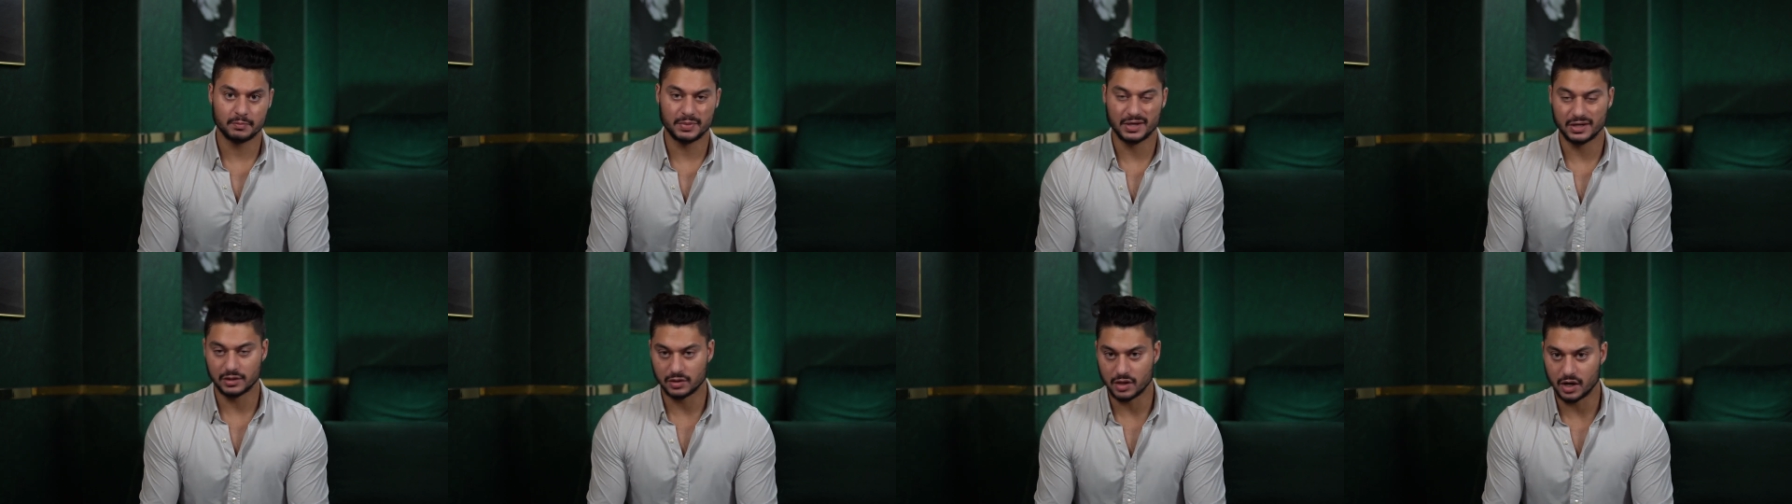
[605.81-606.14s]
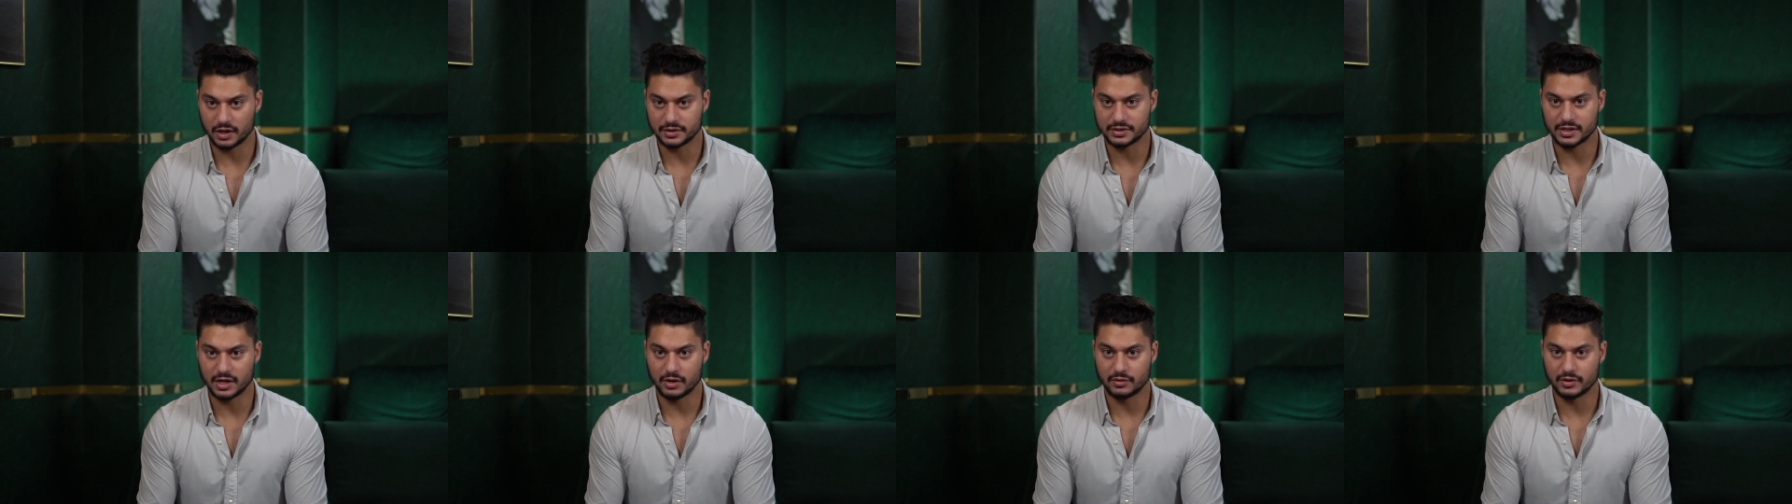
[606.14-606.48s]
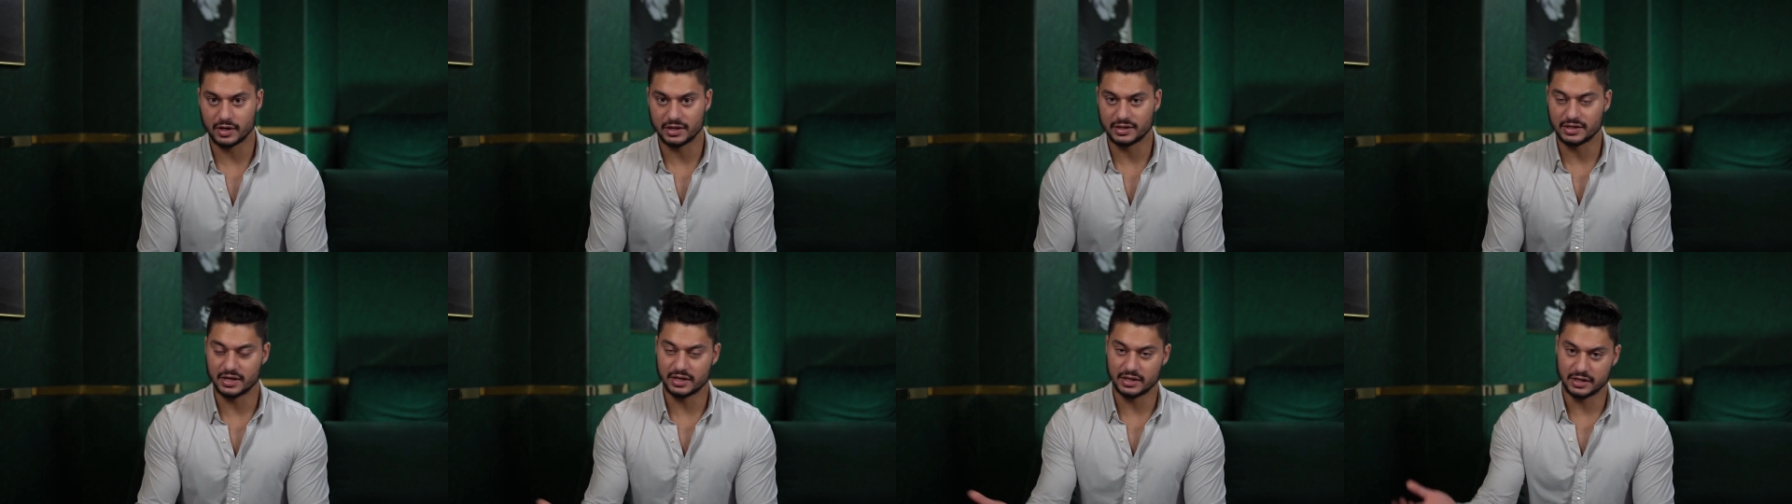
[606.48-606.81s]
being locked down,
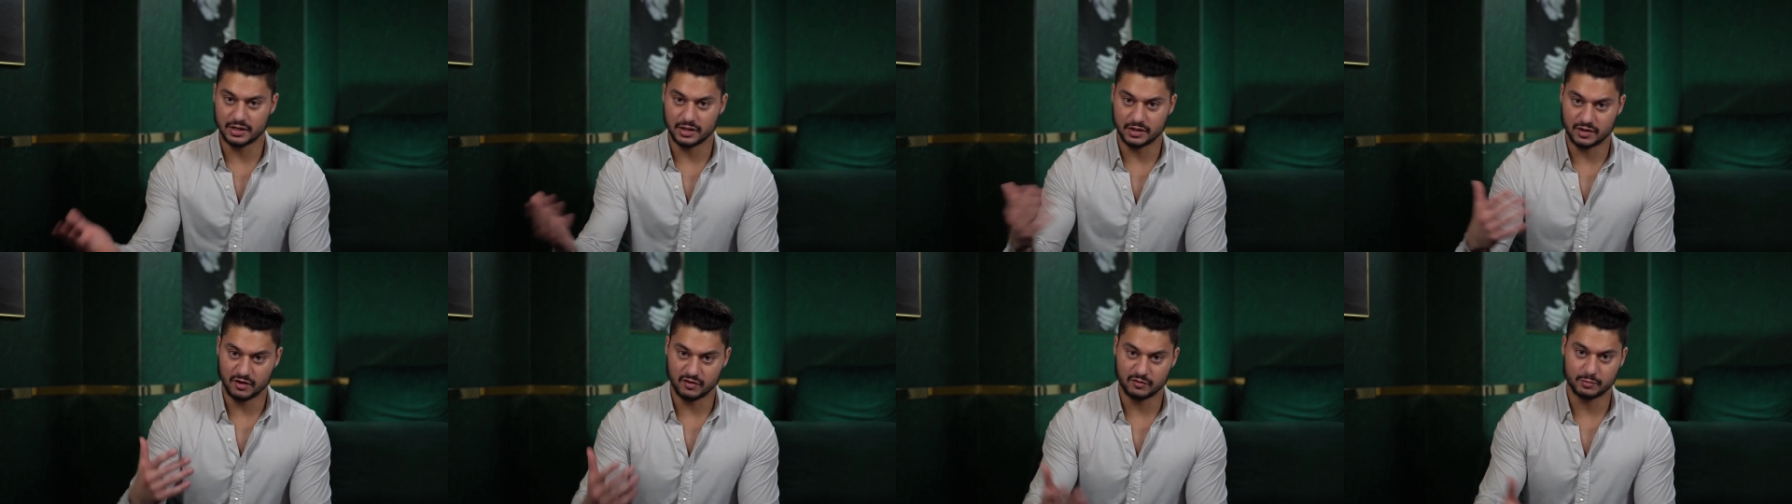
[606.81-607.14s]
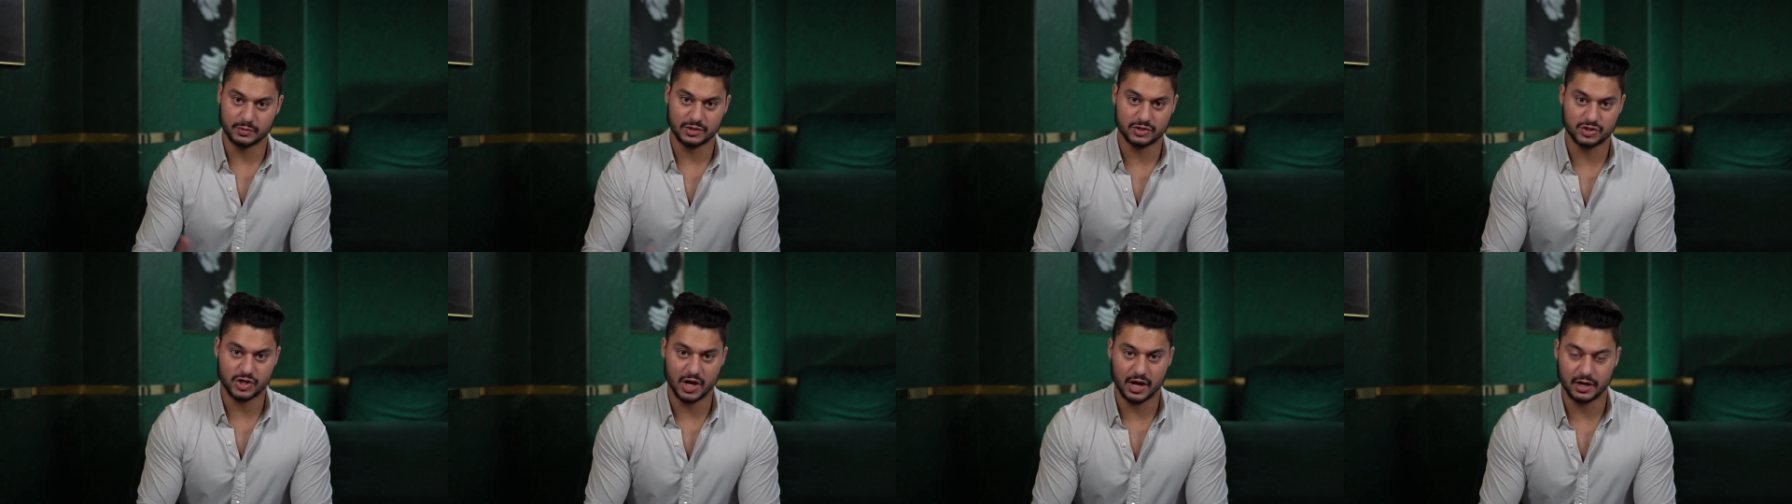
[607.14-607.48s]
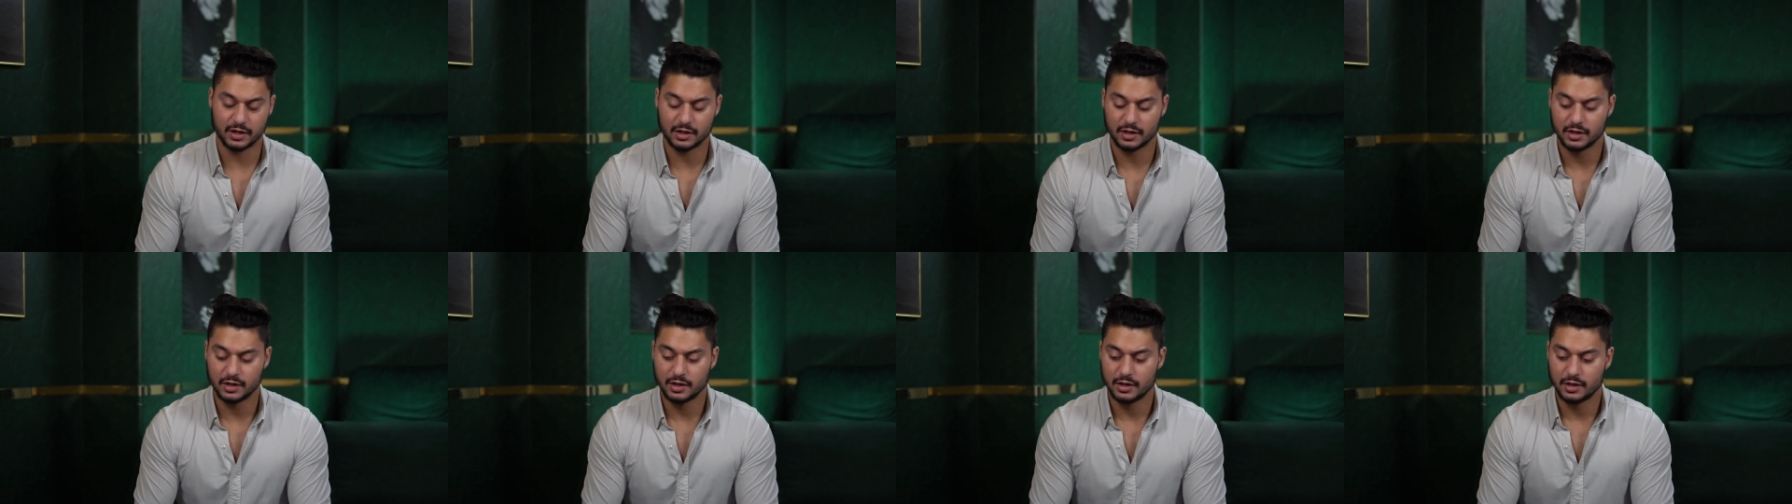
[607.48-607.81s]
and getting a government
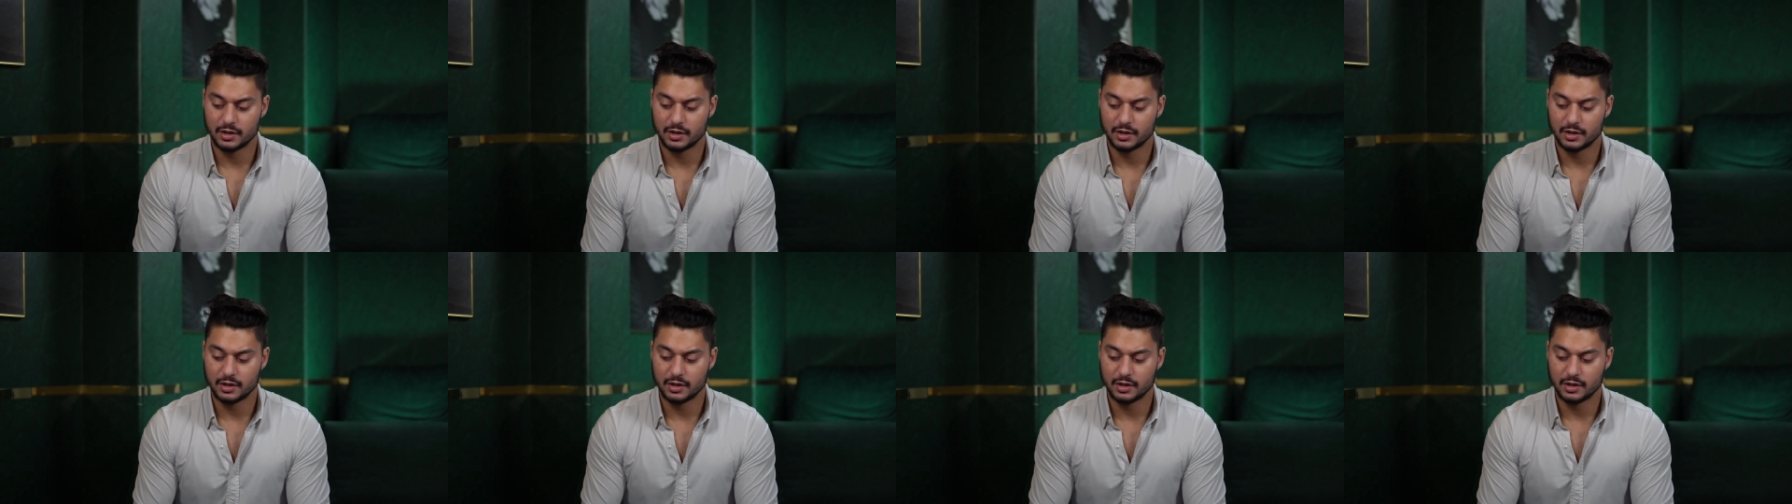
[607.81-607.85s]
check.